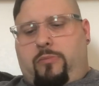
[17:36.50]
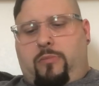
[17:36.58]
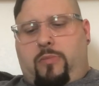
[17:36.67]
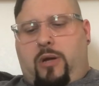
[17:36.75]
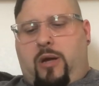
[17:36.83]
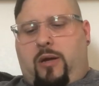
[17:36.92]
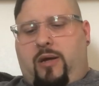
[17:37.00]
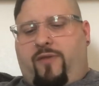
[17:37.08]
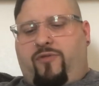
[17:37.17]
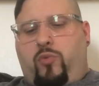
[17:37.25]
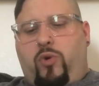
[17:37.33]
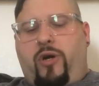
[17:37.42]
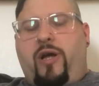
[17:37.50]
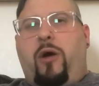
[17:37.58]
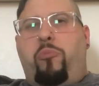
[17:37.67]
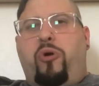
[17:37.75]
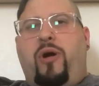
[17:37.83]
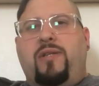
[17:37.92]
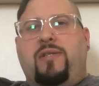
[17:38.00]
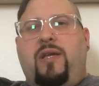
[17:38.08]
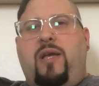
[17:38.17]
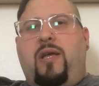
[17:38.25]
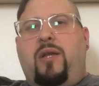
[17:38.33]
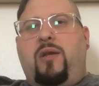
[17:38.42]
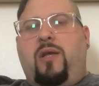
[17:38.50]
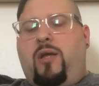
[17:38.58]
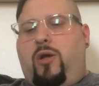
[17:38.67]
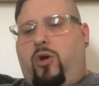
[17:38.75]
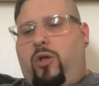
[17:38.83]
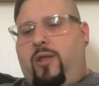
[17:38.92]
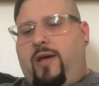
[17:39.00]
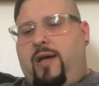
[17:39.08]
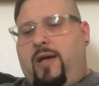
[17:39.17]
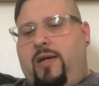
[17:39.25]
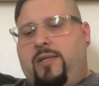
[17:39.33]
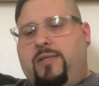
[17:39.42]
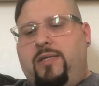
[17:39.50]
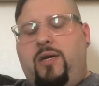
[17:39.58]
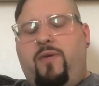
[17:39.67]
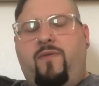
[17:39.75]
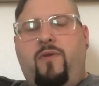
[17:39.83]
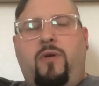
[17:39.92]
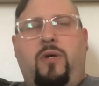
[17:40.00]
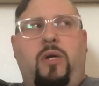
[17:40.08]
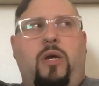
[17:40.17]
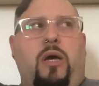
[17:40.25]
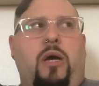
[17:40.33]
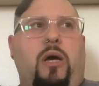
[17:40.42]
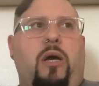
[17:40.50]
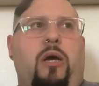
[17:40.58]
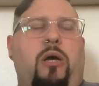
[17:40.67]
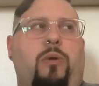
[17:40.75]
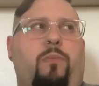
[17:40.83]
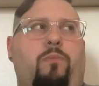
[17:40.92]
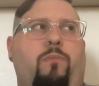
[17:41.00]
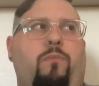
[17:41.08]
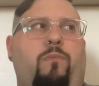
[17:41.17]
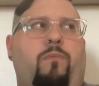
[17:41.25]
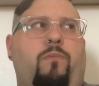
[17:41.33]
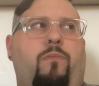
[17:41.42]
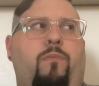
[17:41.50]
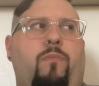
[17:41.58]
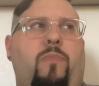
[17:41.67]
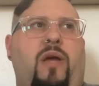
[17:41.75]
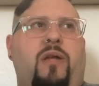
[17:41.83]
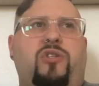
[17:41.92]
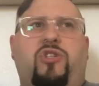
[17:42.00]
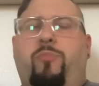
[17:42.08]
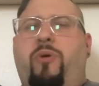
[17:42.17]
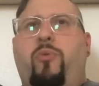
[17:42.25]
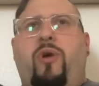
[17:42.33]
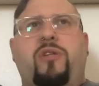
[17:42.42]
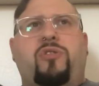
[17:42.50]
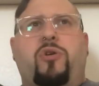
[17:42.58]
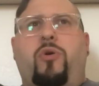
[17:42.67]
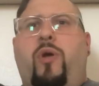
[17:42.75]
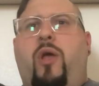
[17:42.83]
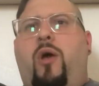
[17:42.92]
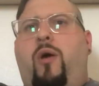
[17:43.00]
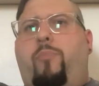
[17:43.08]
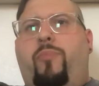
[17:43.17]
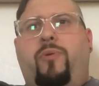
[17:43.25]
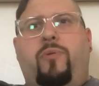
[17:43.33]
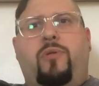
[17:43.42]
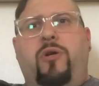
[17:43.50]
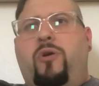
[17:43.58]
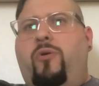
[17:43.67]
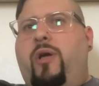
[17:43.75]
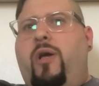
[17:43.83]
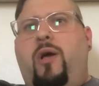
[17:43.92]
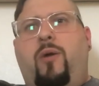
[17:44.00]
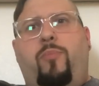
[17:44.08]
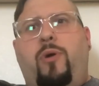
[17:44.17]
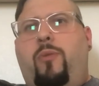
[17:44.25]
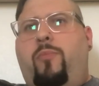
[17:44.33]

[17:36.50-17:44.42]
I'll have to work out pricing and all that kind of stuff. Um, and shipping rates are going up. They're going up.